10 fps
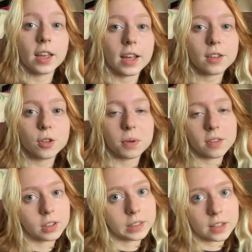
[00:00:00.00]
Yeah, so
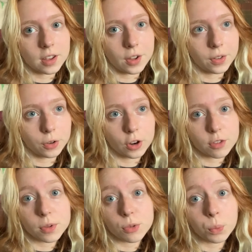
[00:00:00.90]
basically that's how
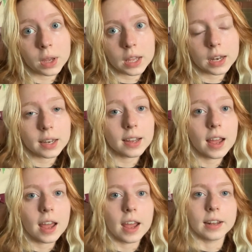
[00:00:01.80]
Christmas went
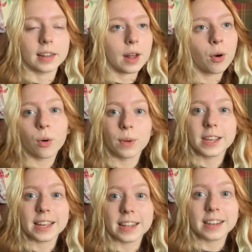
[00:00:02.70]
and that whole
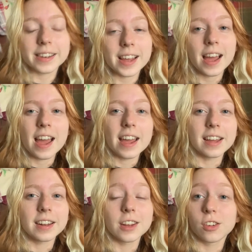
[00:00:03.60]
weekend,
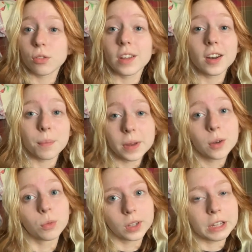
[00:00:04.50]
and it just ended up
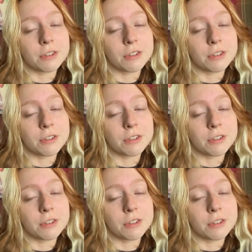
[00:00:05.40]
being really